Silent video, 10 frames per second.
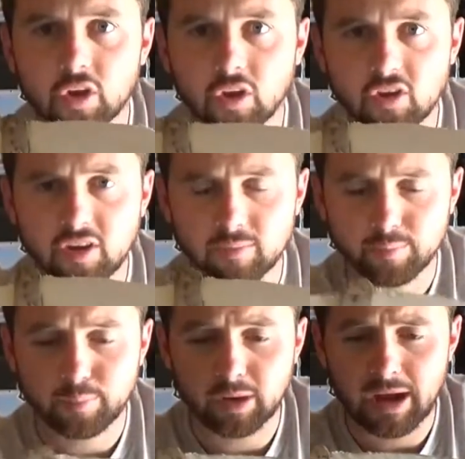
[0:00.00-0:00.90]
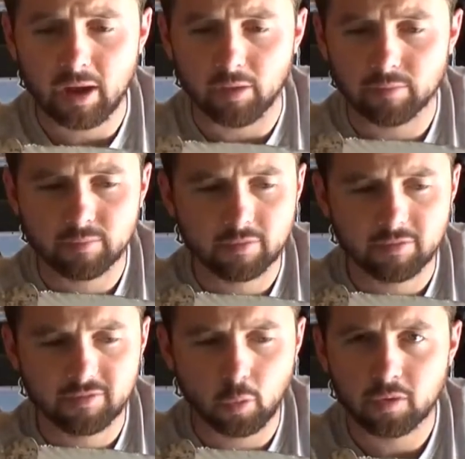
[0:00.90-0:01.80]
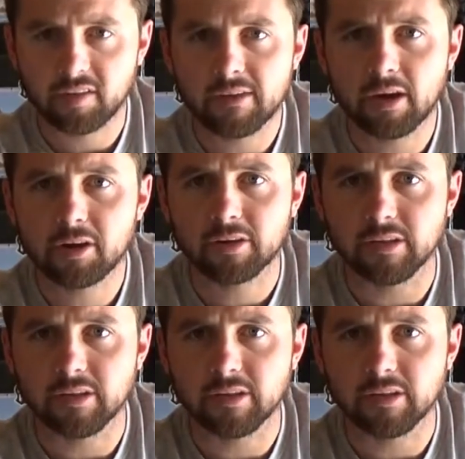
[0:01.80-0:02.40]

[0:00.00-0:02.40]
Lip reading: you can put out 400 or 500